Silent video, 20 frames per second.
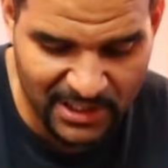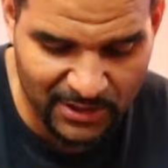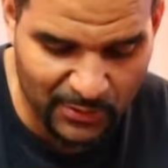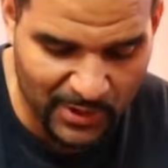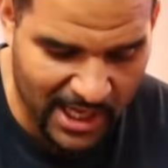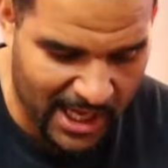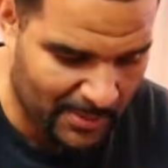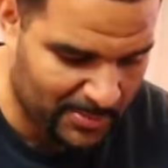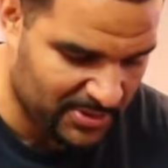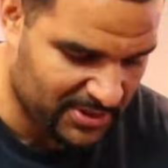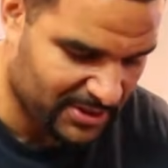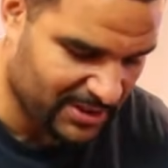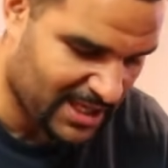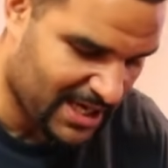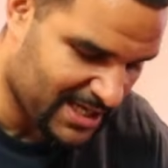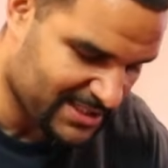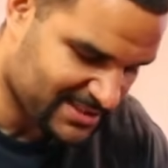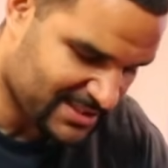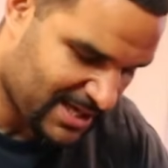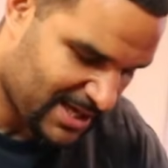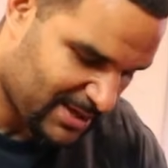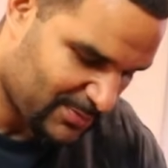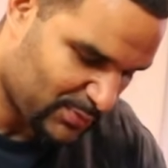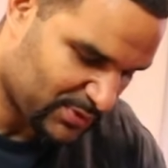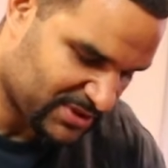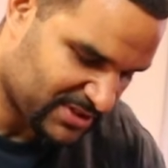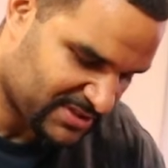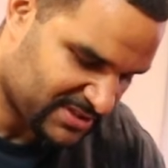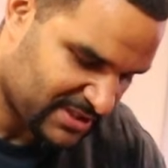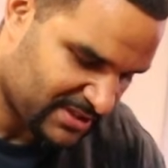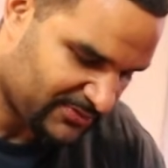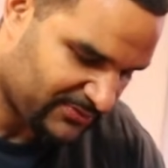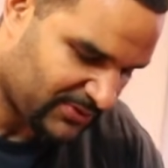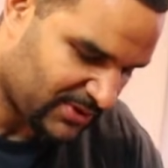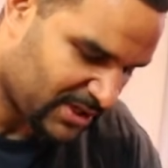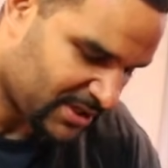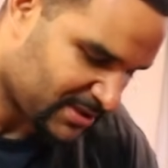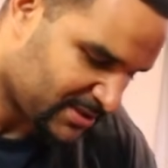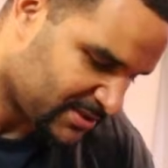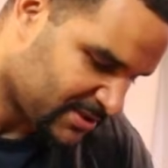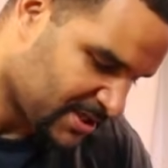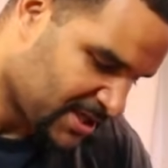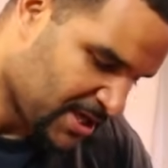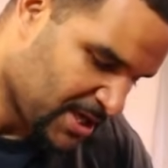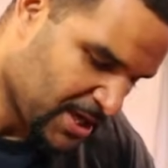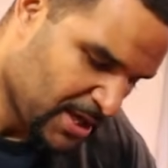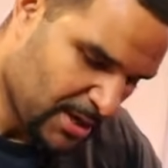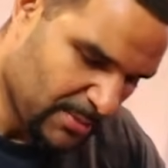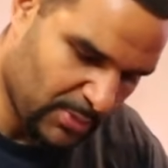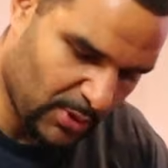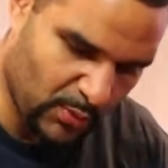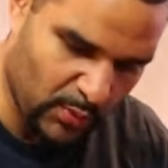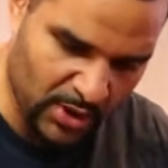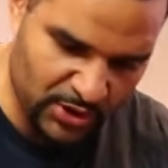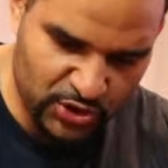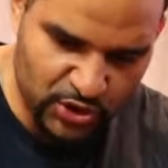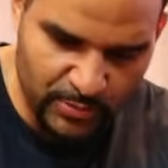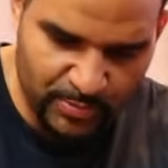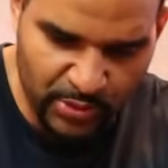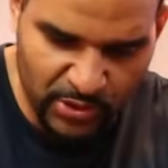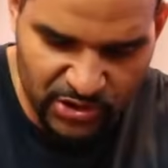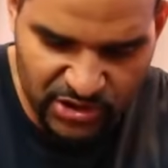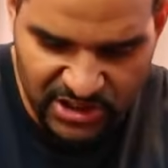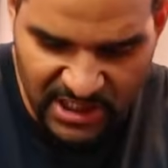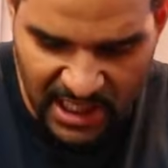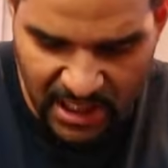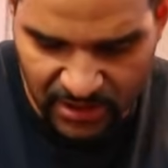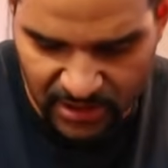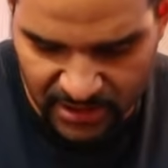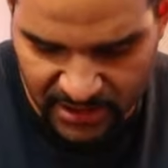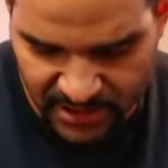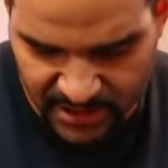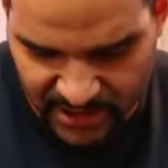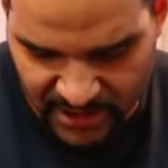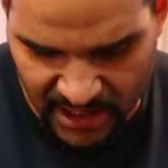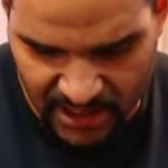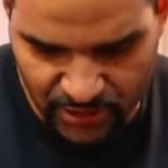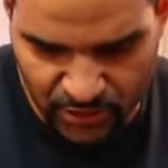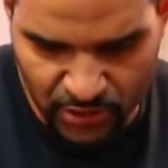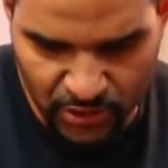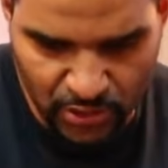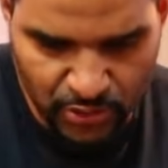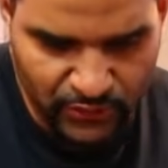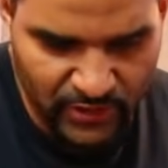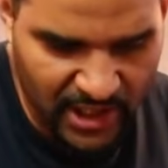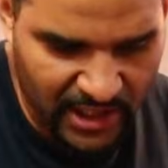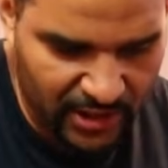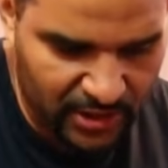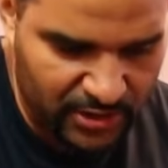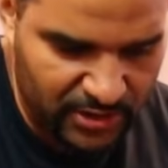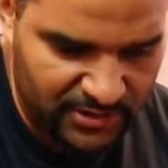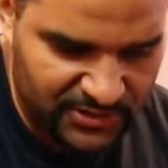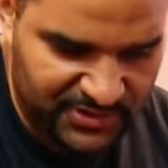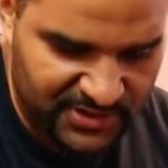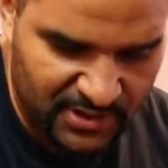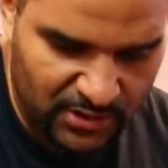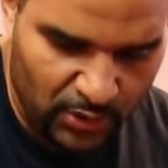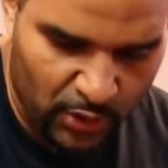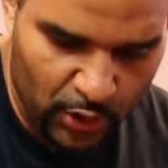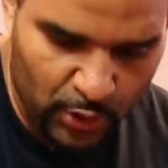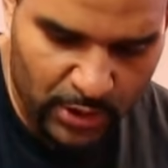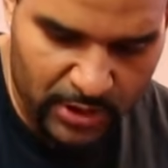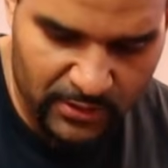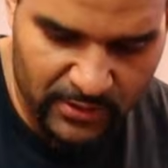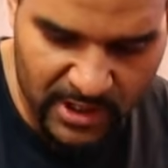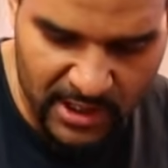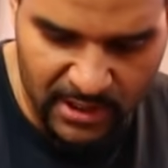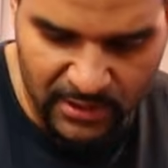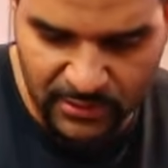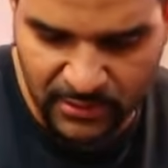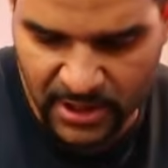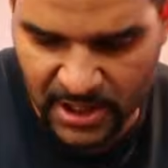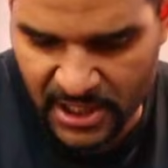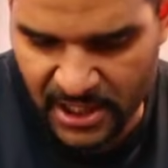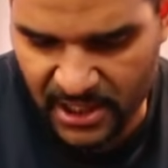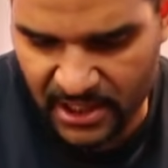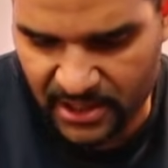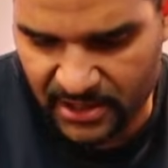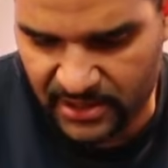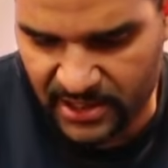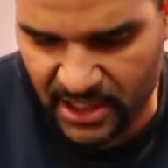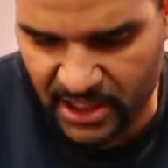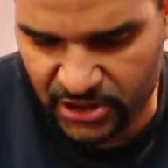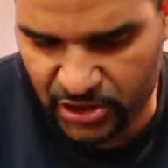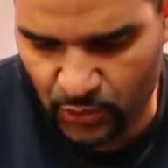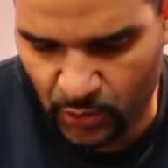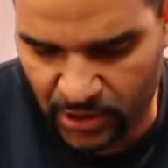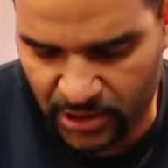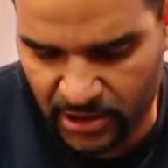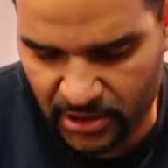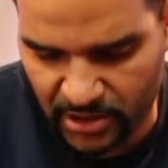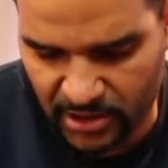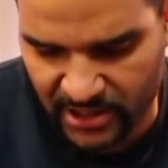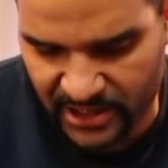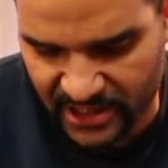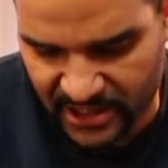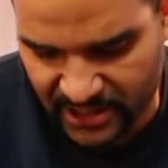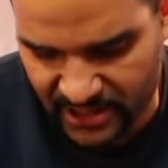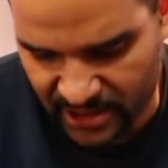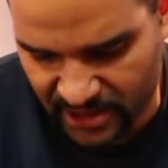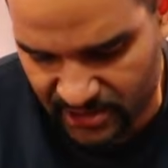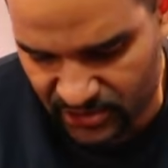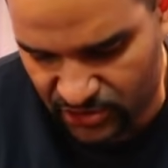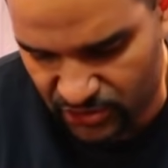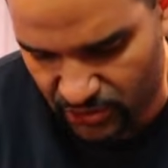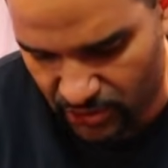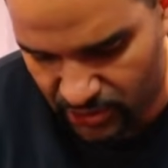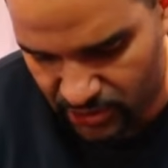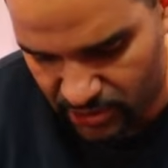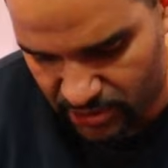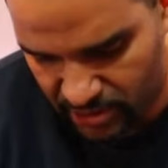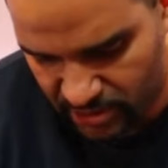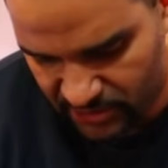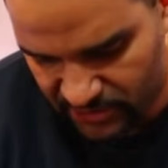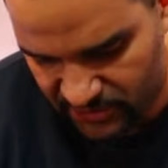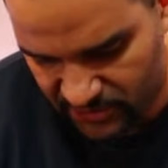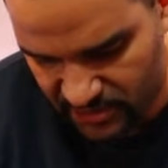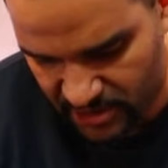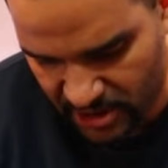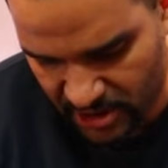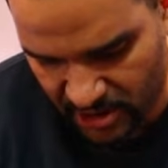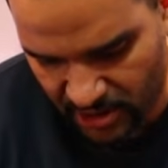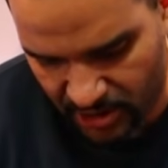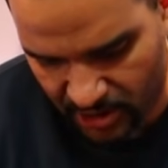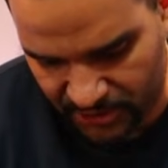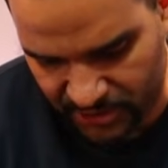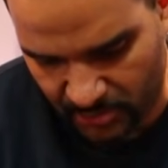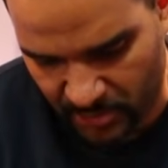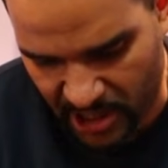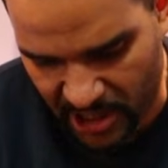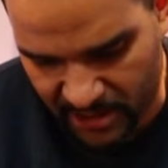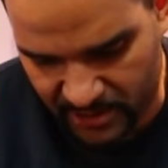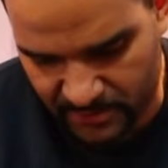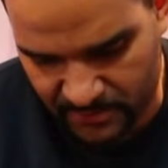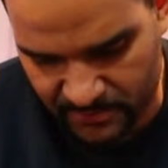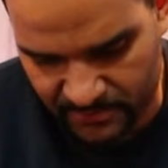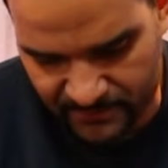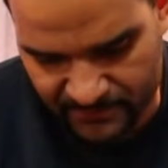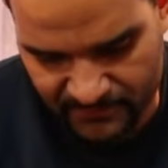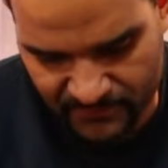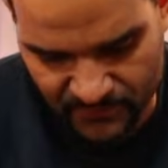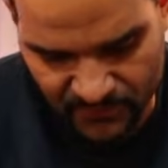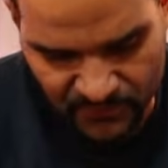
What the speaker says: like what happened the last time with this thing flooding. But once you push down on it and you know you got a good seal all the way around, then you want to go ahead and install your hooks on the bottom.